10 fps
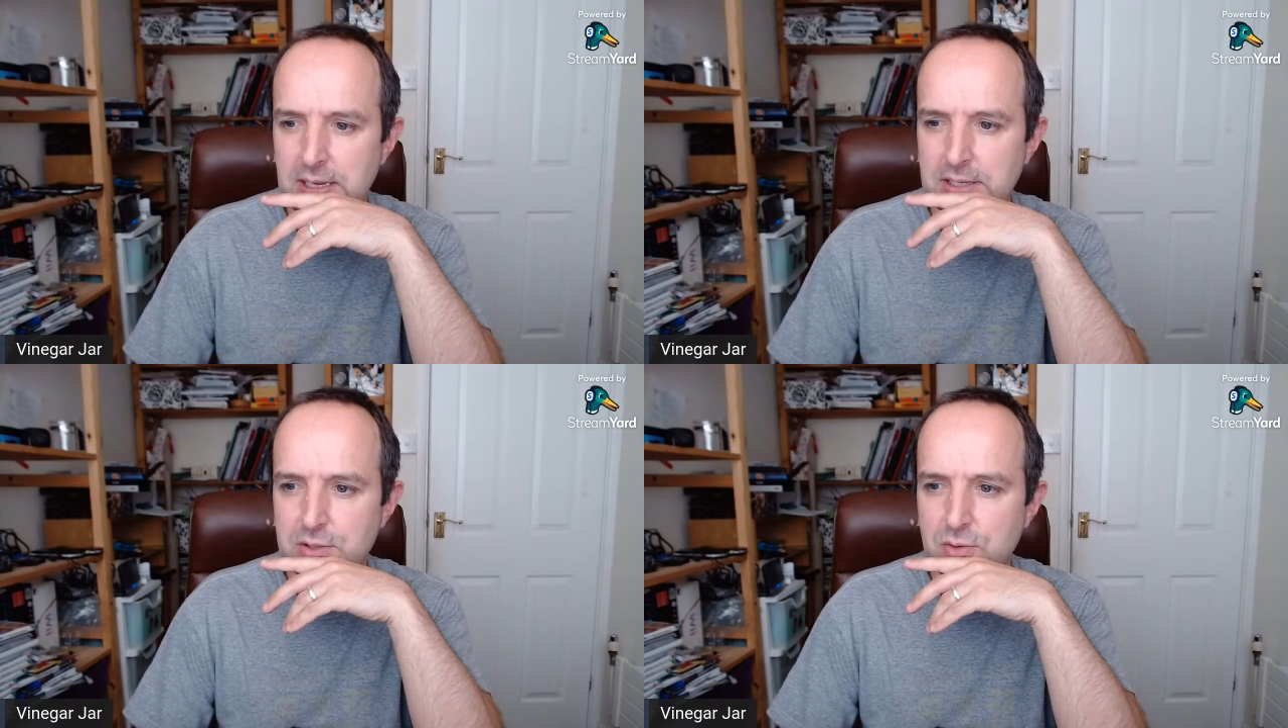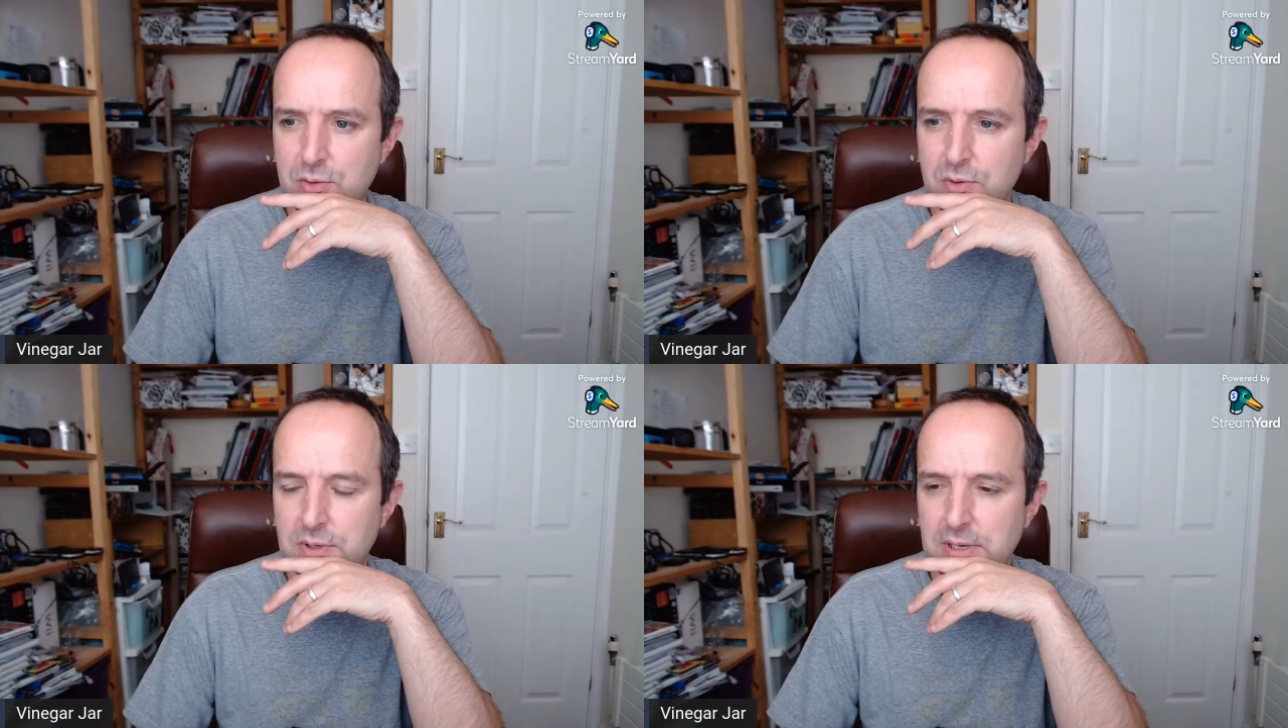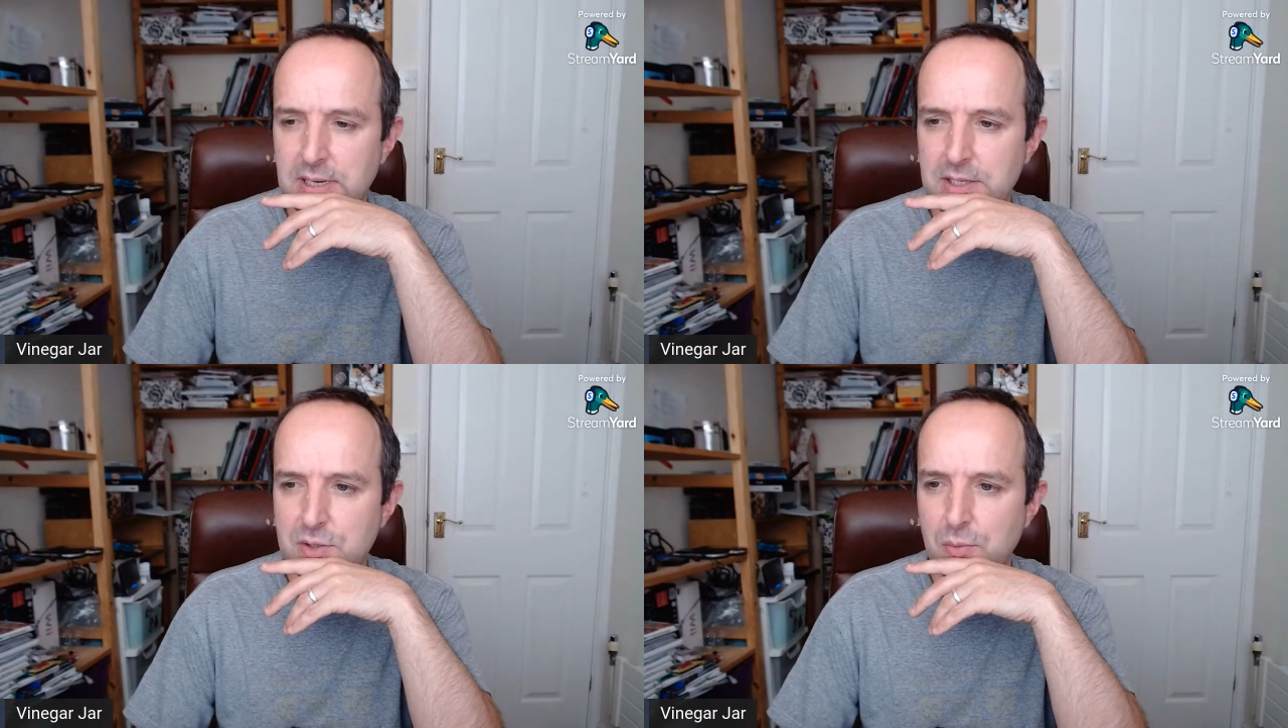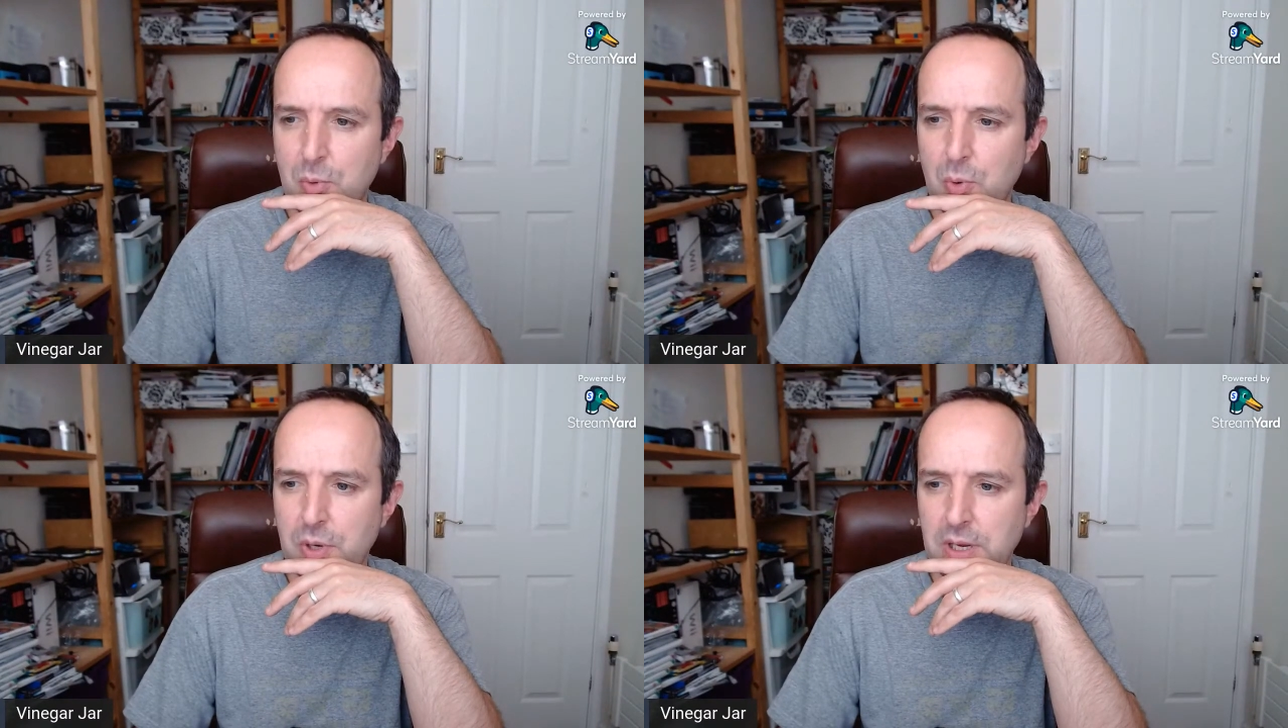How's your
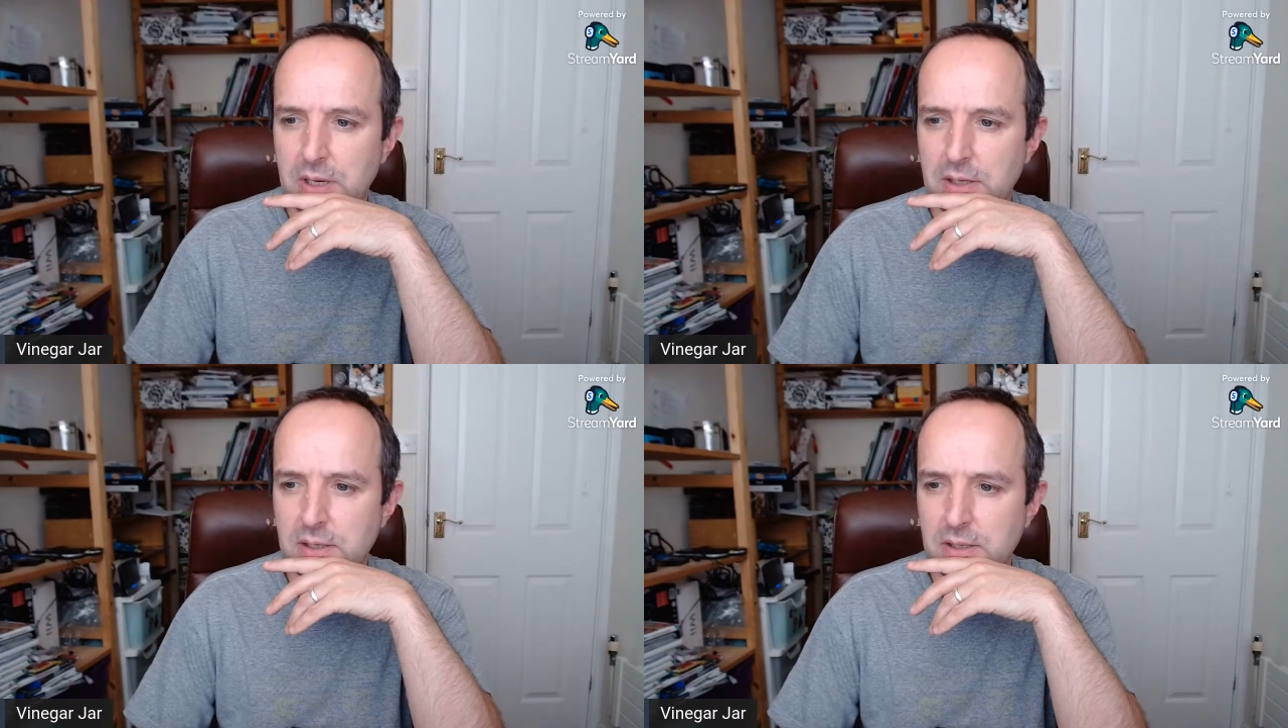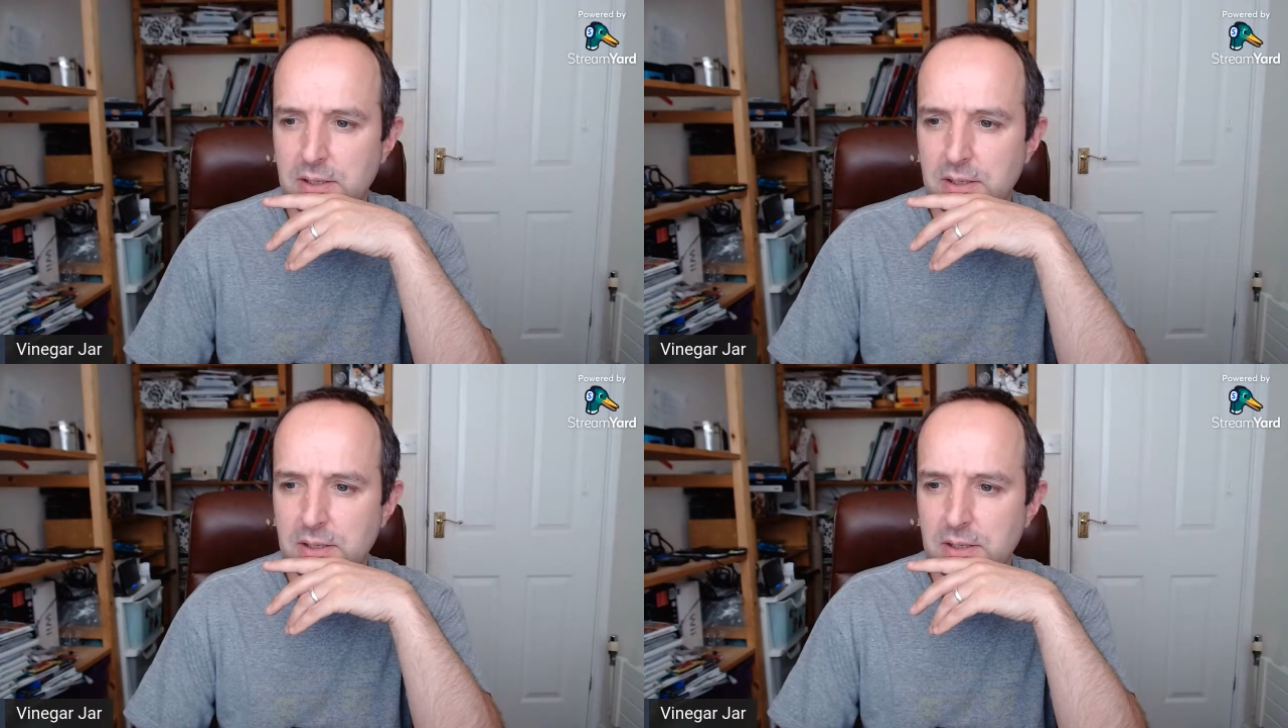morning?